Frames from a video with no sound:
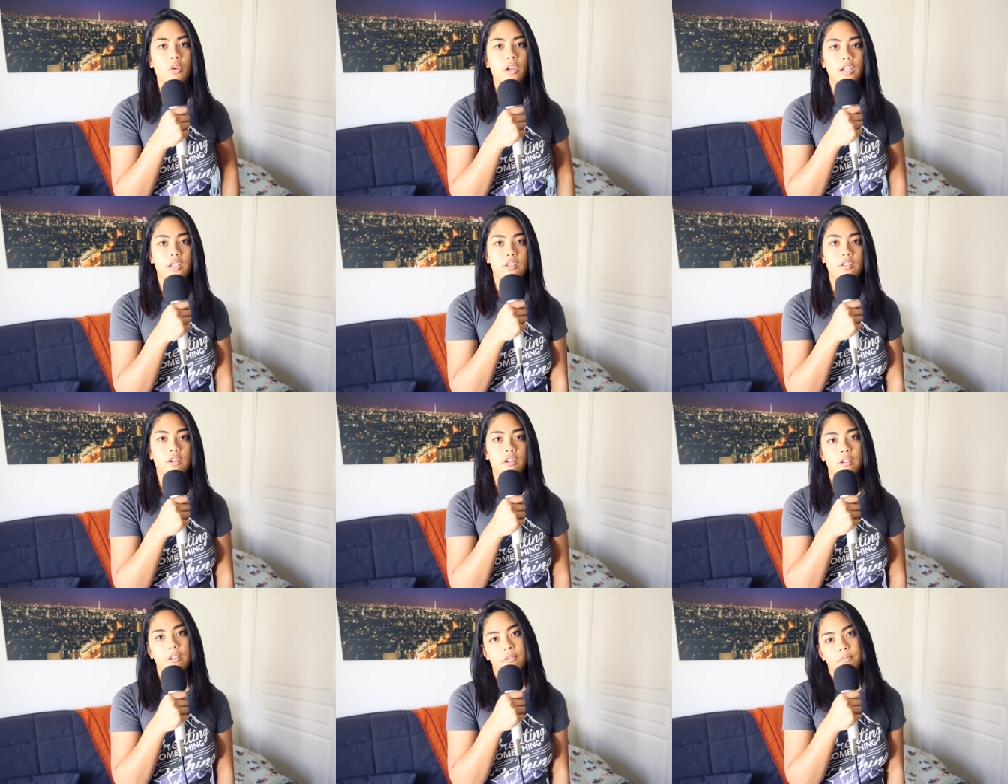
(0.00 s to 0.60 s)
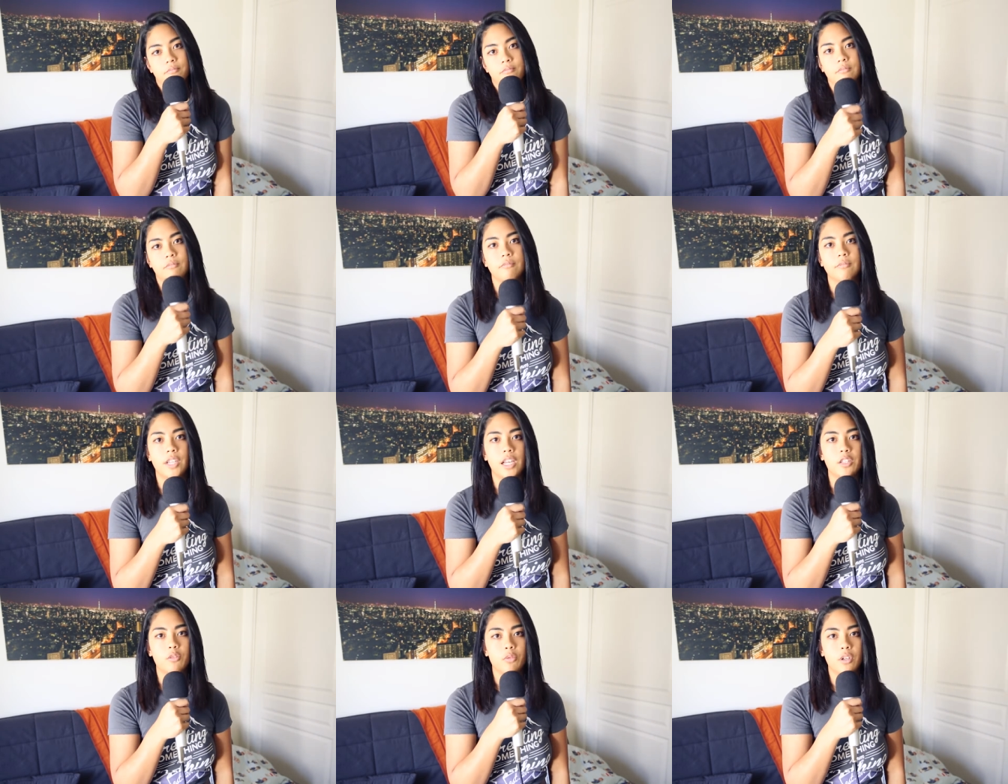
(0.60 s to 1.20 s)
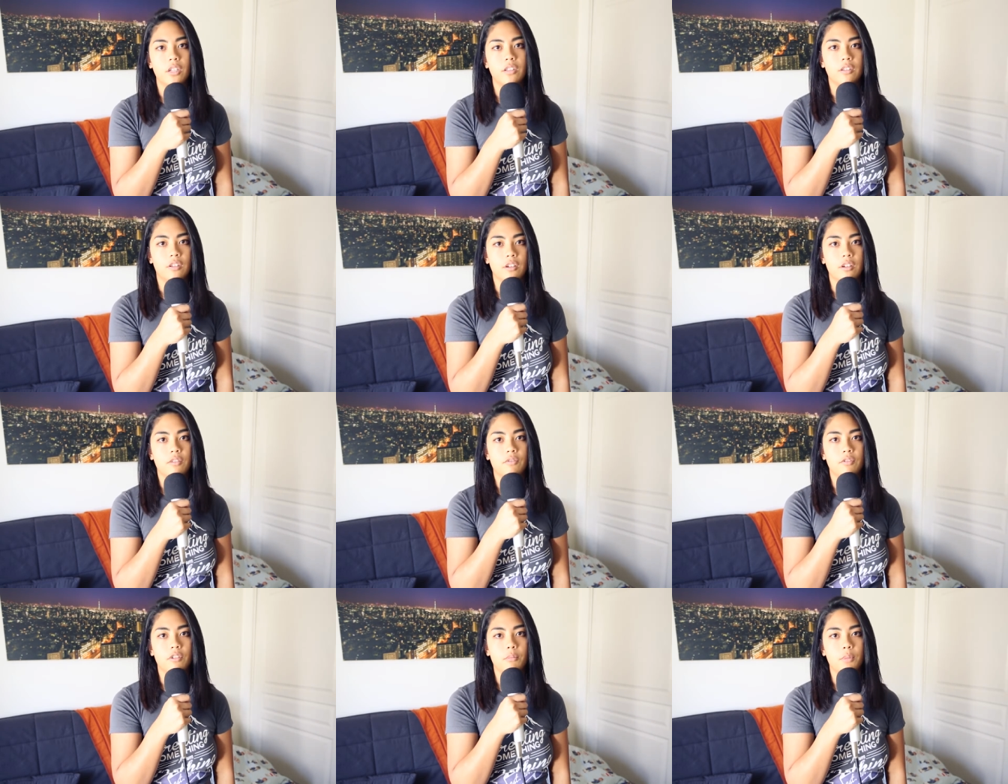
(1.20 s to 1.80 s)
what it took. That's what it
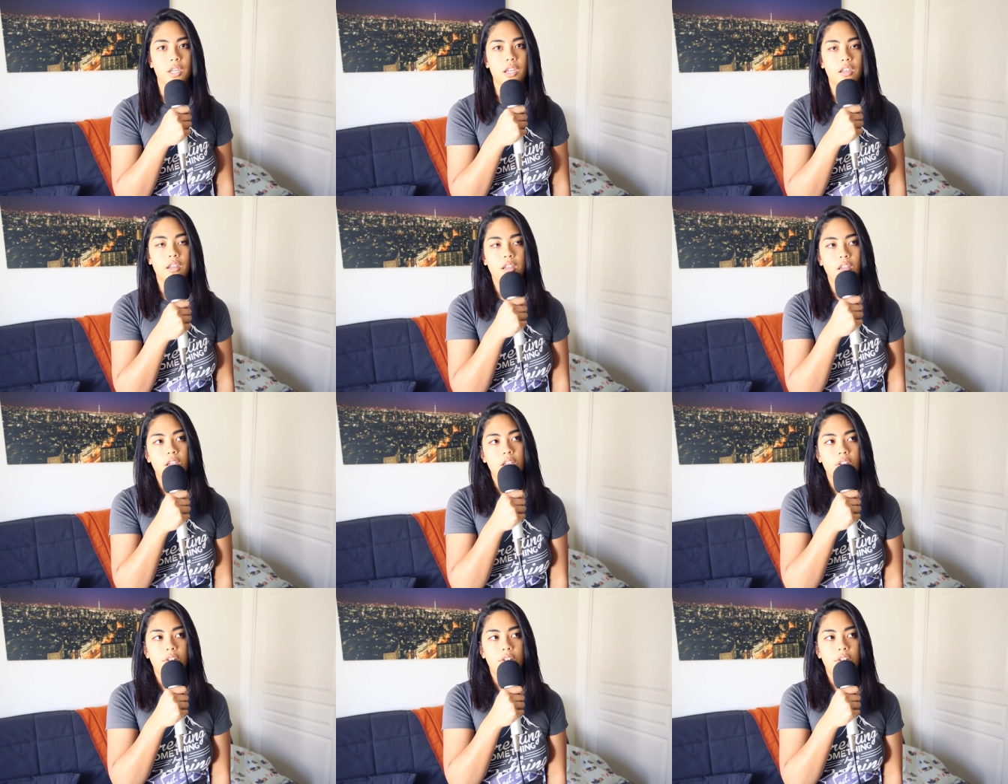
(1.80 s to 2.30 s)
took for me.